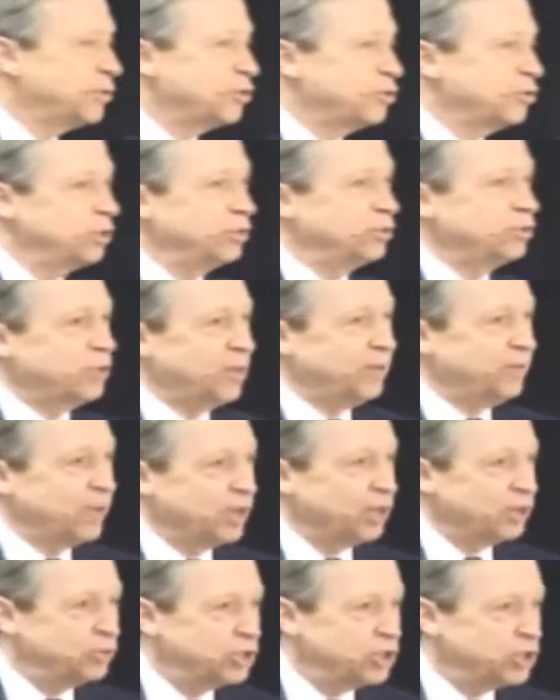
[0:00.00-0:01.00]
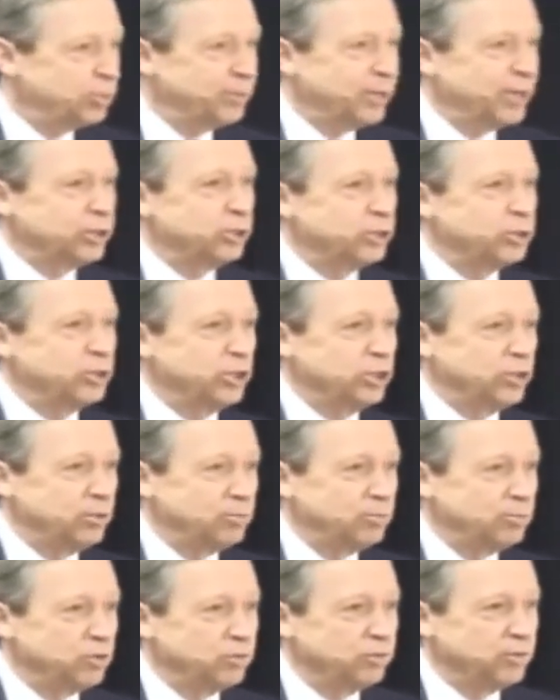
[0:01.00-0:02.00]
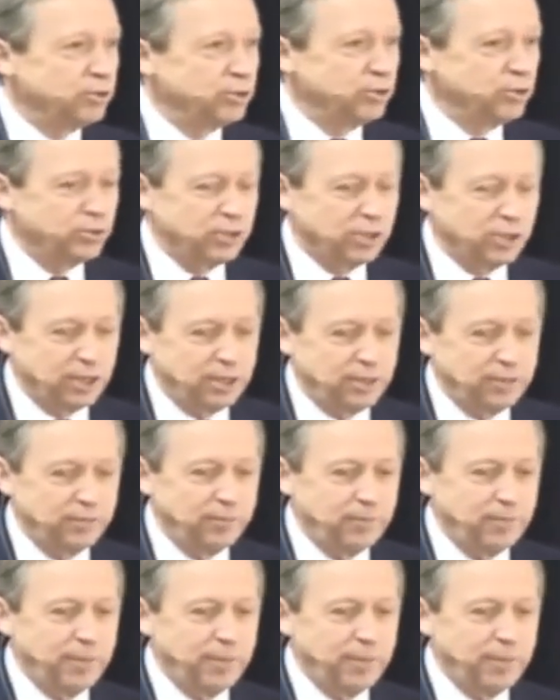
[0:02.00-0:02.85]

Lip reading: Officer at Utah Valley Regional Medical Center in Provo, Utah.